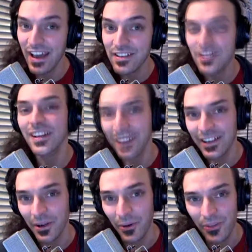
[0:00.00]
It's like,
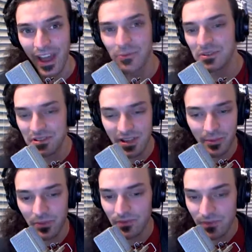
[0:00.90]
oh, that was
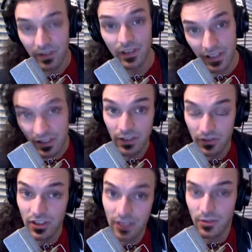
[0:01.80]
some... He,
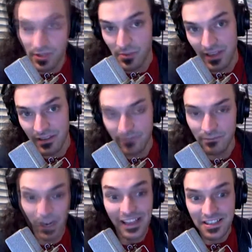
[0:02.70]
he used to be the
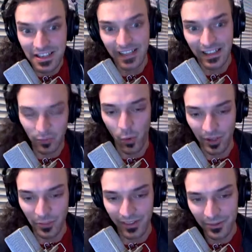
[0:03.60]
president of Warner
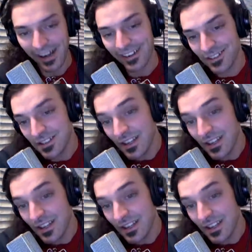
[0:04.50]
Brother Records.